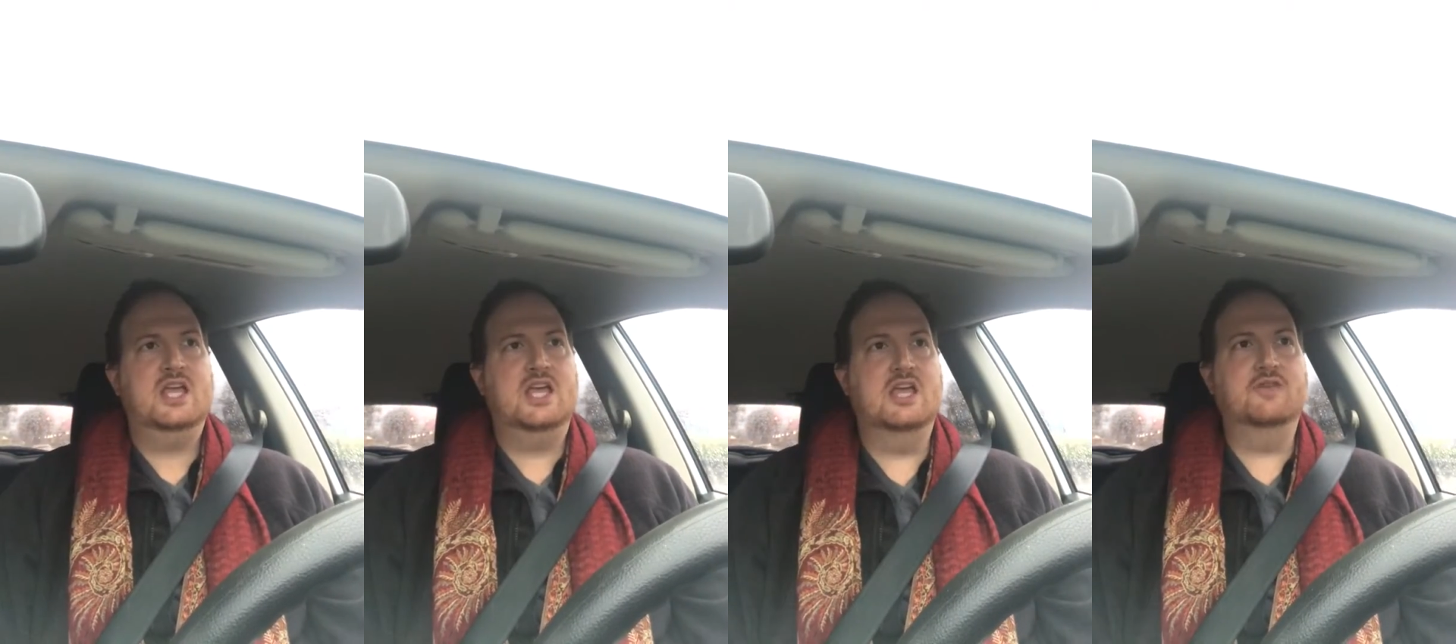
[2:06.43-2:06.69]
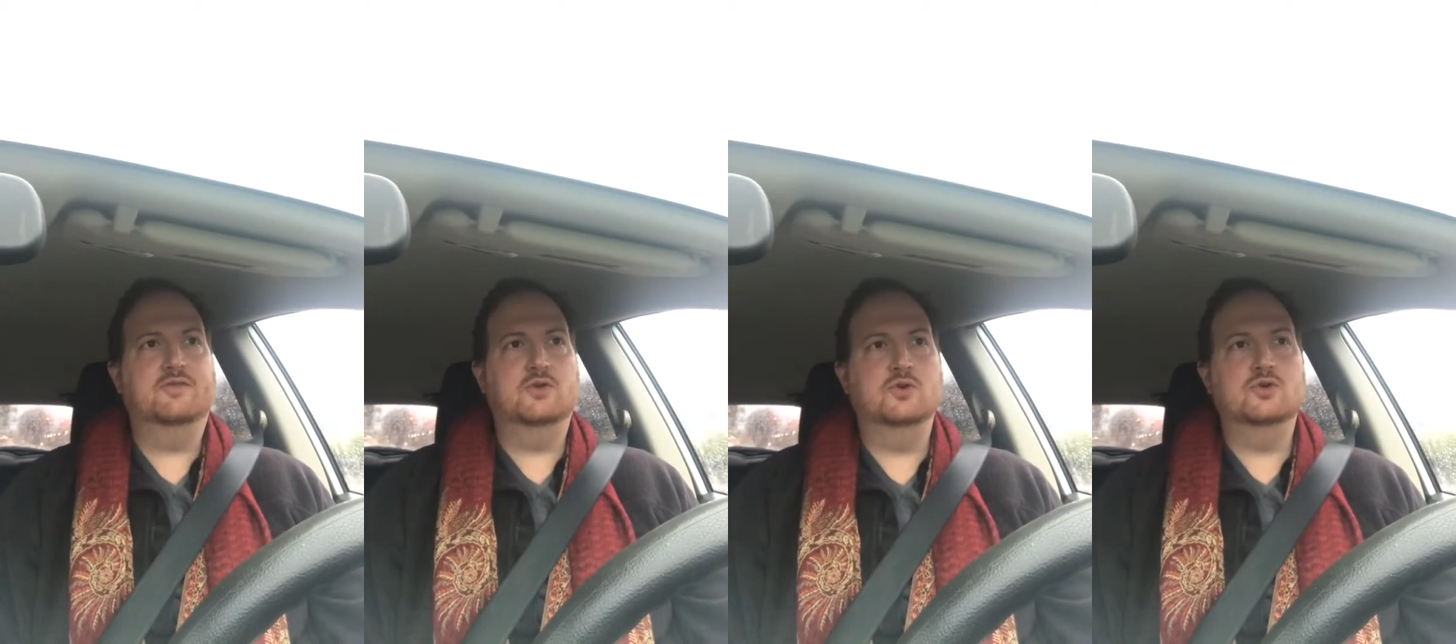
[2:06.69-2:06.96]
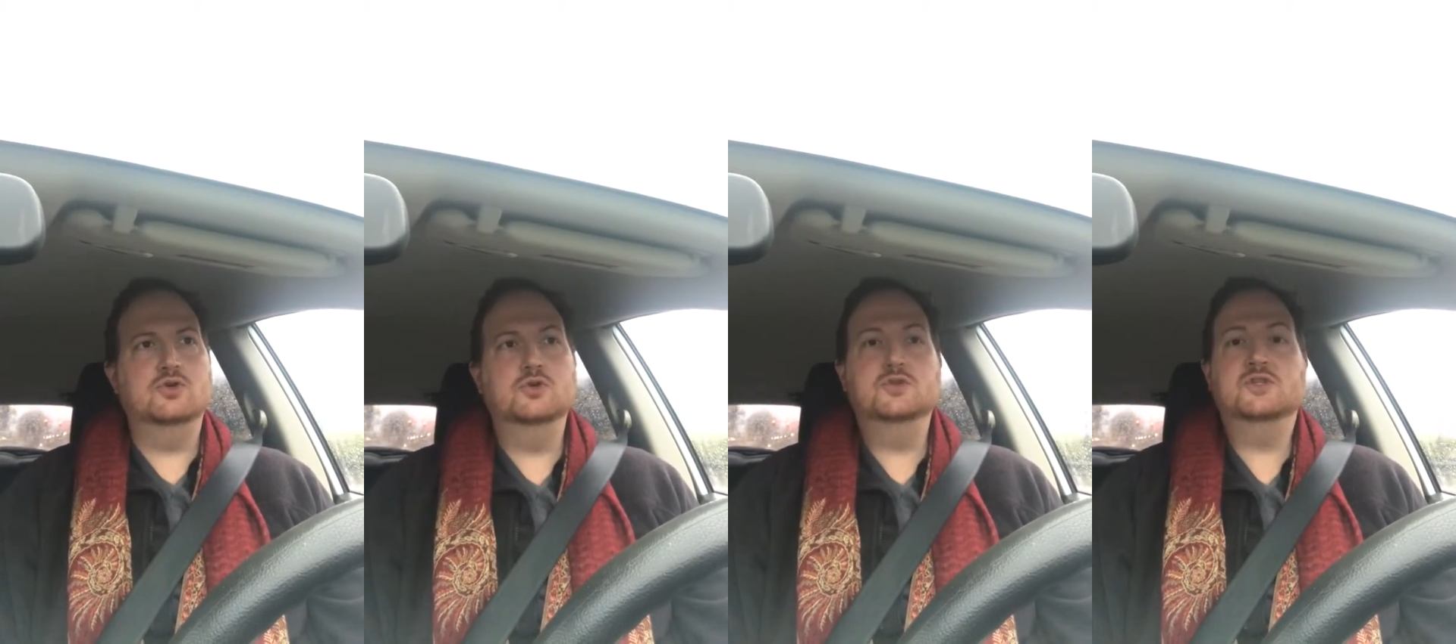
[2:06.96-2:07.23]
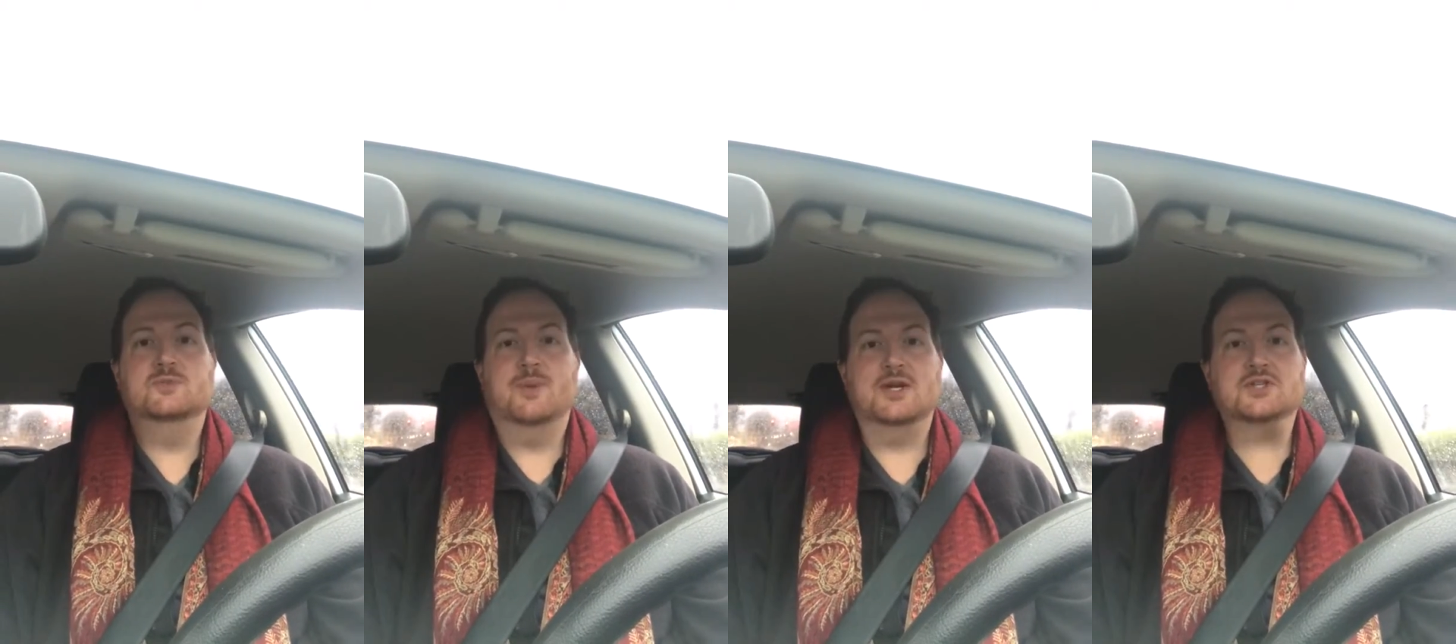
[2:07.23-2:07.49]
If you
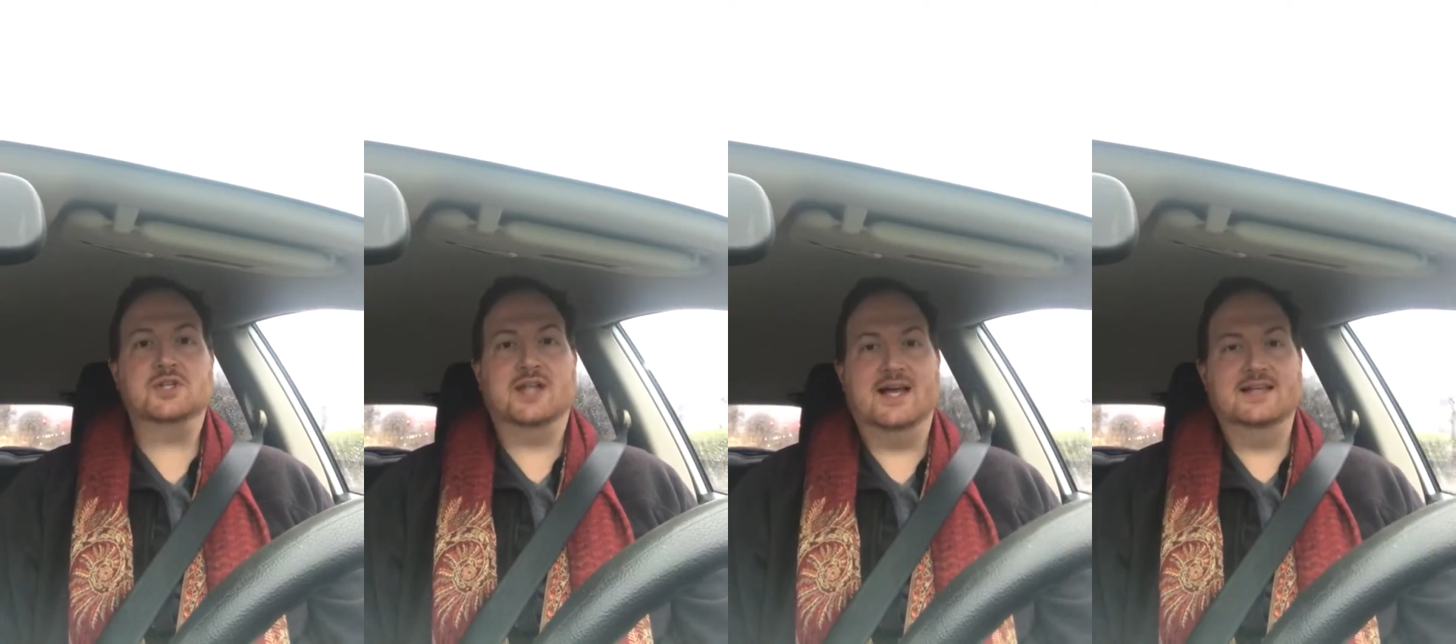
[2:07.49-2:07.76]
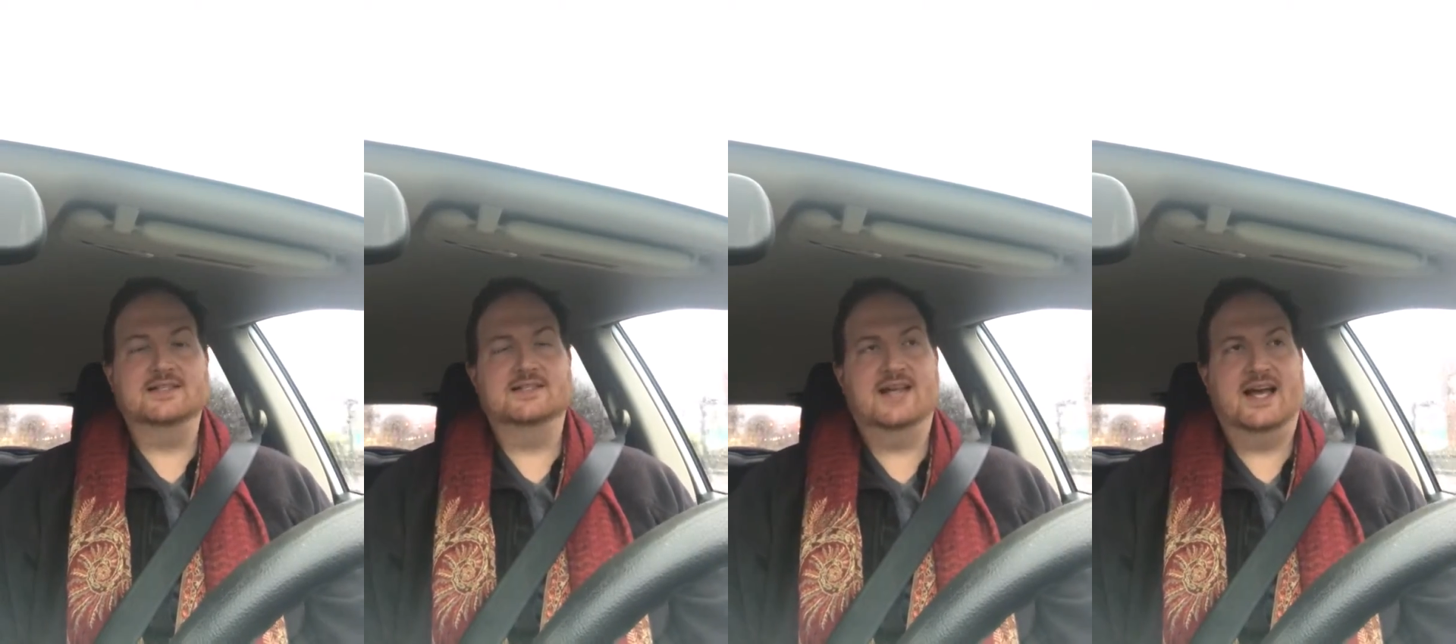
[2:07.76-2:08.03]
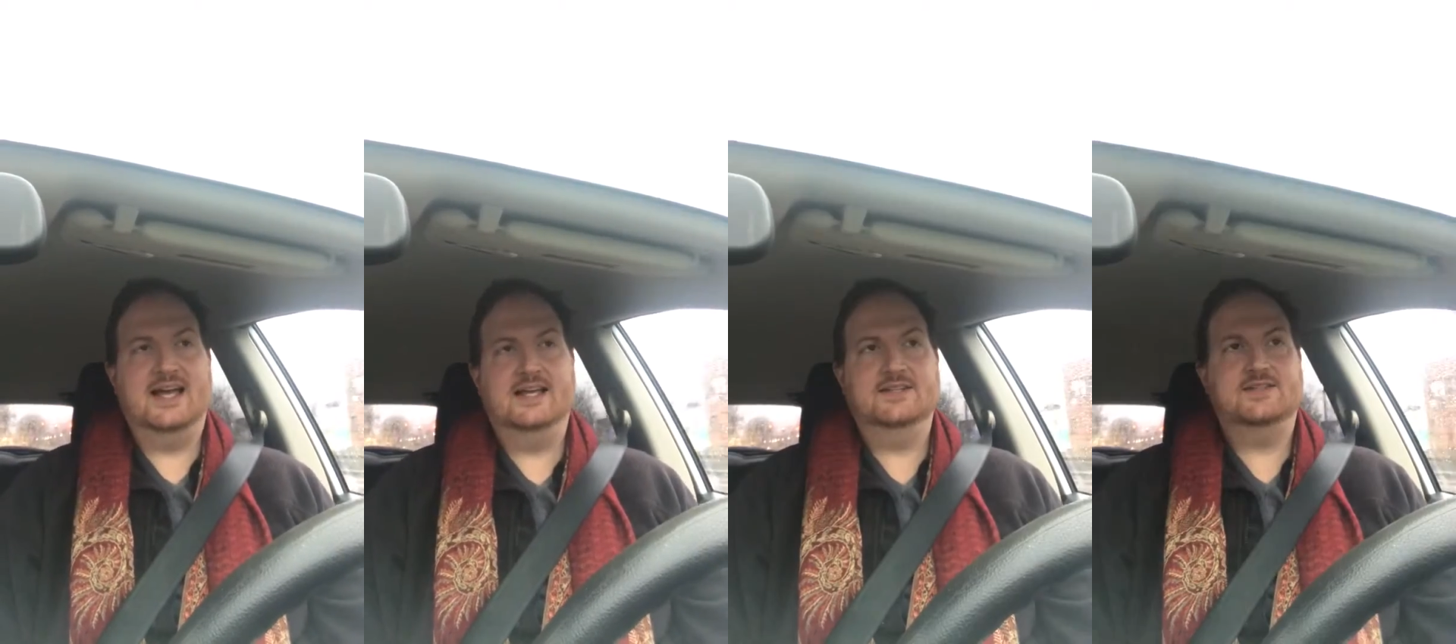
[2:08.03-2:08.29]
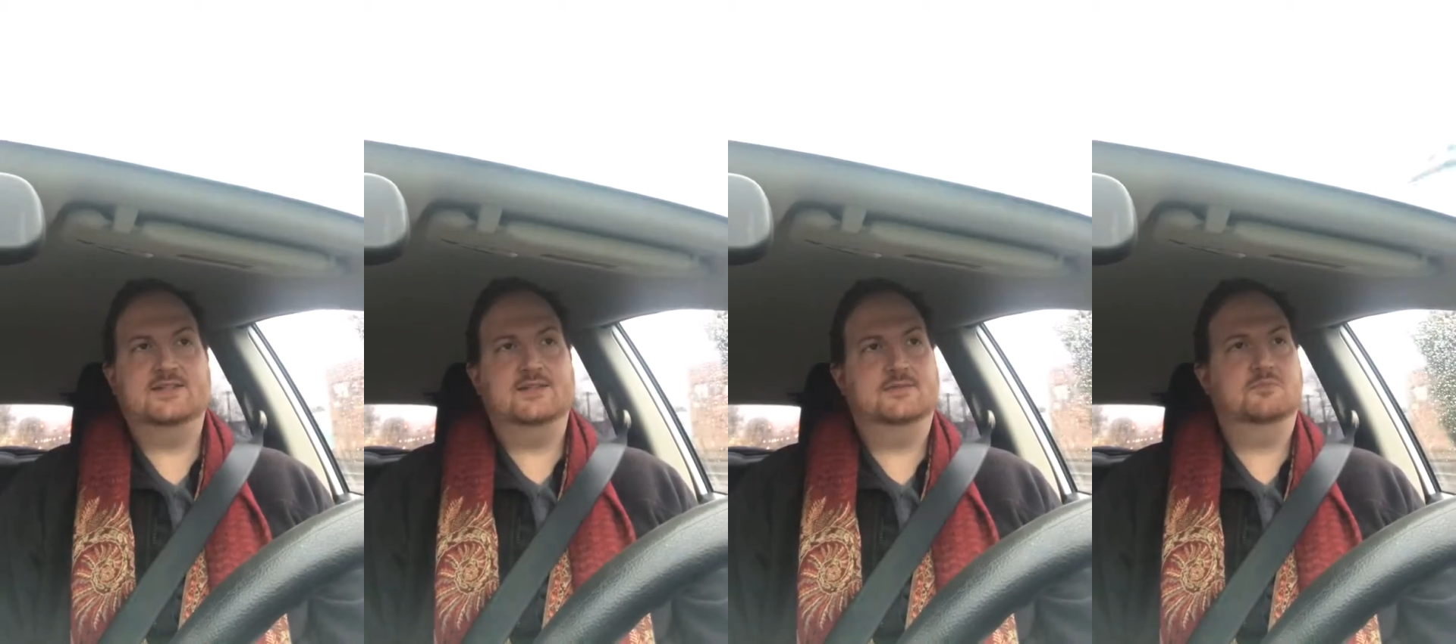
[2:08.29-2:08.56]
use specialized
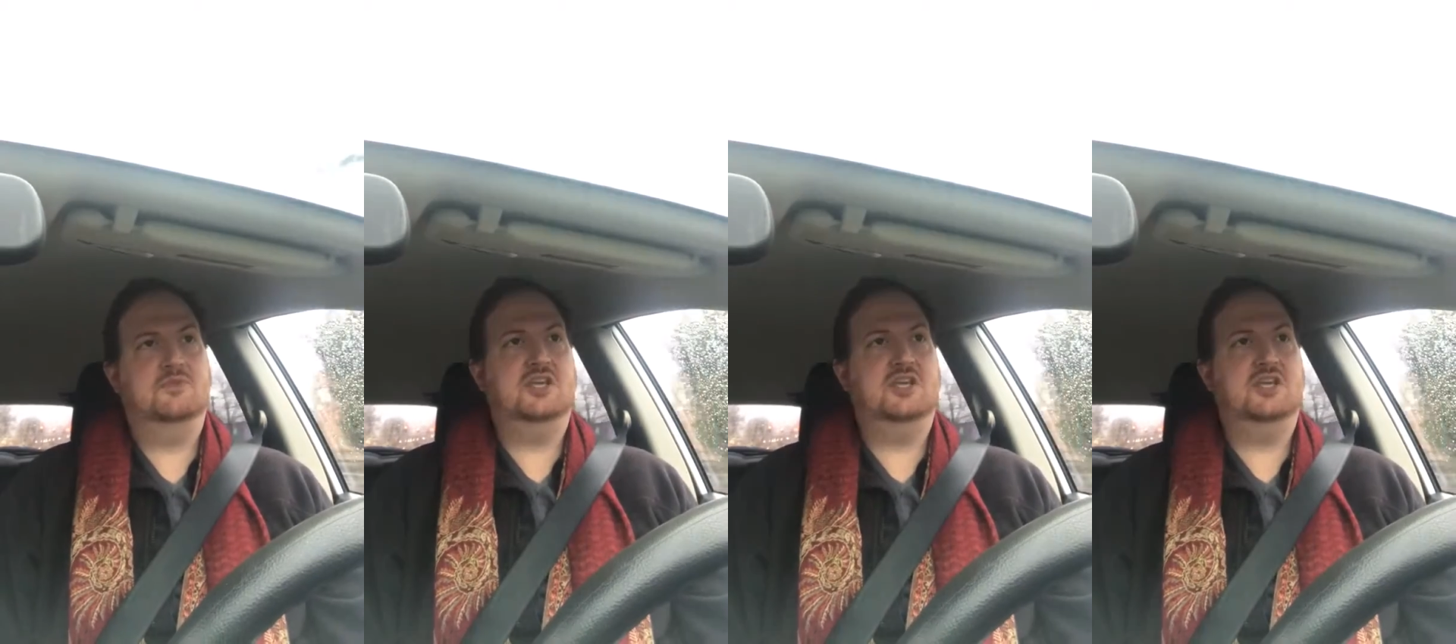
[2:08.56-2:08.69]
diets,